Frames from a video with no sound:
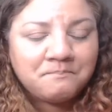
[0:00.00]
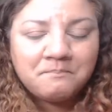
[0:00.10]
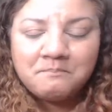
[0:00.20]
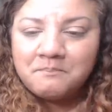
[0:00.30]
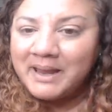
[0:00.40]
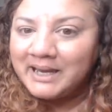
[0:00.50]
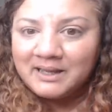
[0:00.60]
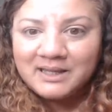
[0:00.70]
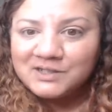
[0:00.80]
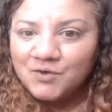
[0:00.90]

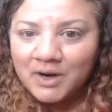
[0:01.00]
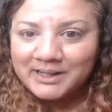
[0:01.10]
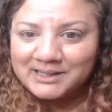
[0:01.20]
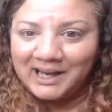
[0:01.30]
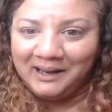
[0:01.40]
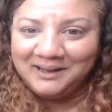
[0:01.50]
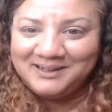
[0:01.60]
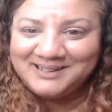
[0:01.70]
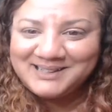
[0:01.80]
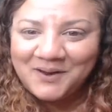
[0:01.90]
making this right.
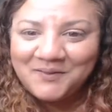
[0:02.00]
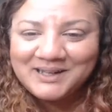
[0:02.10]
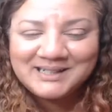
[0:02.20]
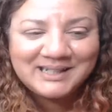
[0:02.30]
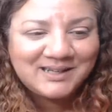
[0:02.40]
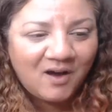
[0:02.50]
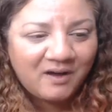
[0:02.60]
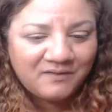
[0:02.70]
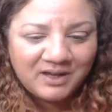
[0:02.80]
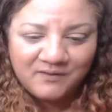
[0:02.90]
So this is
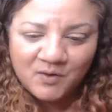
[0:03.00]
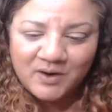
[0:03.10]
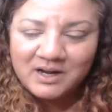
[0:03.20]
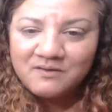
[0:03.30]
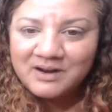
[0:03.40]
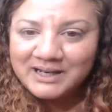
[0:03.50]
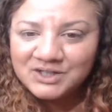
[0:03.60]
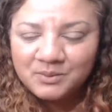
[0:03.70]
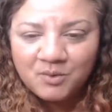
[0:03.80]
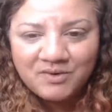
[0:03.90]
either if you're in a
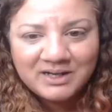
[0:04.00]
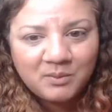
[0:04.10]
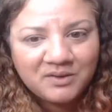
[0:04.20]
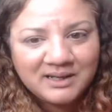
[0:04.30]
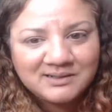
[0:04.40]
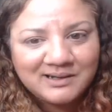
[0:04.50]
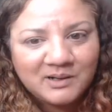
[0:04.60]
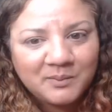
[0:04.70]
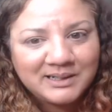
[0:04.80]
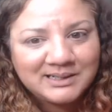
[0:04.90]
relationship already where things are a
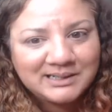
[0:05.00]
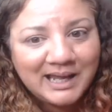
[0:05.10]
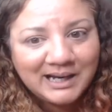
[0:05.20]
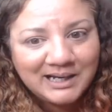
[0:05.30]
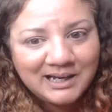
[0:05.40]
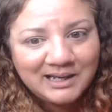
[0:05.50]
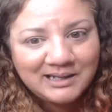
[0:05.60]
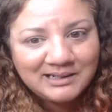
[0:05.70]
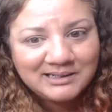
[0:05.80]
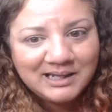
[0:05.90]
little bit
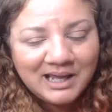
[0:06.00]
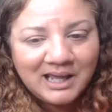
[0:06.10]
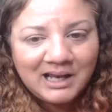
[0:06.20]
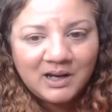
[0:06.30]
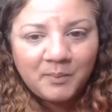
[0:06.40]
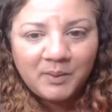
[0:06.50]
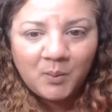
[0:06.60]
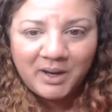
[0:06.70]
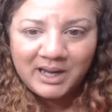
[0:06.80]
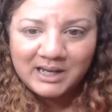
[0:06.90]
stagnant, a little bit
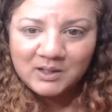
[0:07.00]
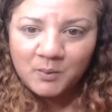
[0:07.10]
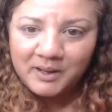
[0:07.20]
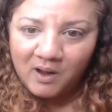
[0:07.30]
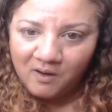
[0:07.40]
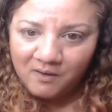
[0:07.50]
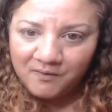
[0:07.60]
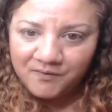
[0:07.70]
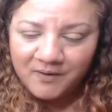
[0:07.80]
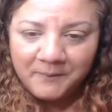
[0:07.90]
weird, a little bit
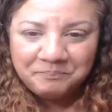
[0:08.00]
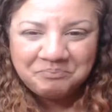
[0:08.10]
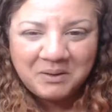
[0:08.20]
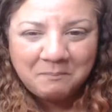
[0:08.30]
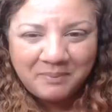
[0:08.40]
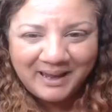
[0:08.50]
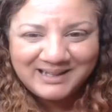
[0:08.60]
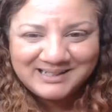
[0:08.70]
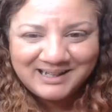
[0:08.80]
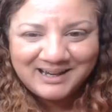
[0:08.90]
off.
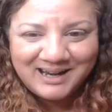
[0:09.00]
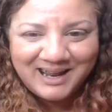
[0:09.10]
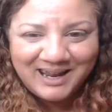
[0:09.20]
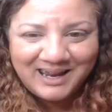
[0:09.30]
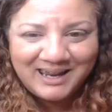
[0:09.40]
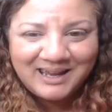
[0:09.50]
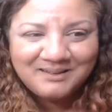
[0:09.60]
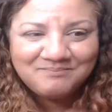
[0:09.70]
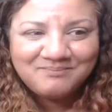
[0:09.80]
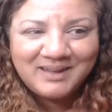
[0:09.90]
Basically,
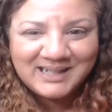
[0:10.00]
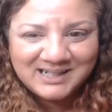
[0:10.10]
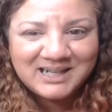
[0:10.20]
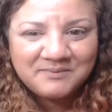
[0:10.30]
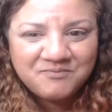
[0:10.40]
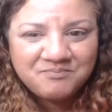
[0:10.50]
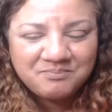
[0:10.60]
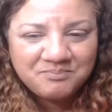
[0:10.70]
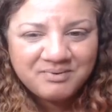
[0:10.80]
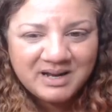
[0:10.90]
it's going to
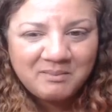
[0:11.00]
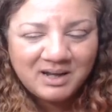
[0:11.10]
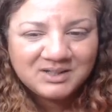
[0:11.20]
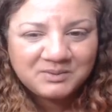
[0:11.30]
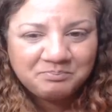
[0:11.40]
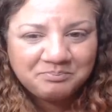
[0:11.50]
pretty much